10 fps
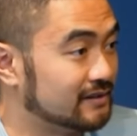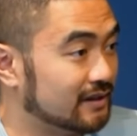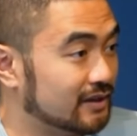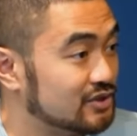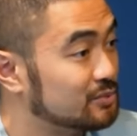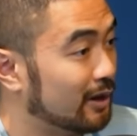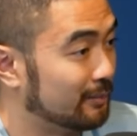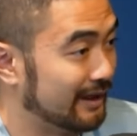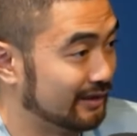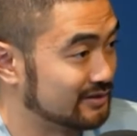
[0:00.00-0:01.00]
a small
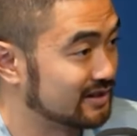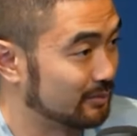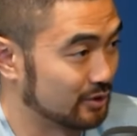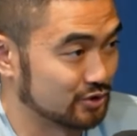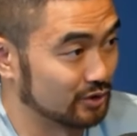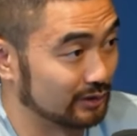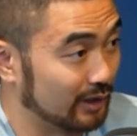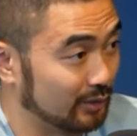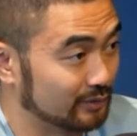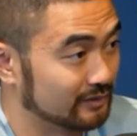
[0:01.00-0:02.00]
balance commercial
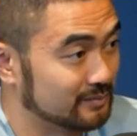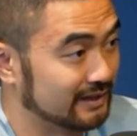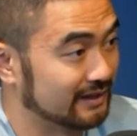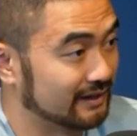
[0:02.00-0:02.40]
loan being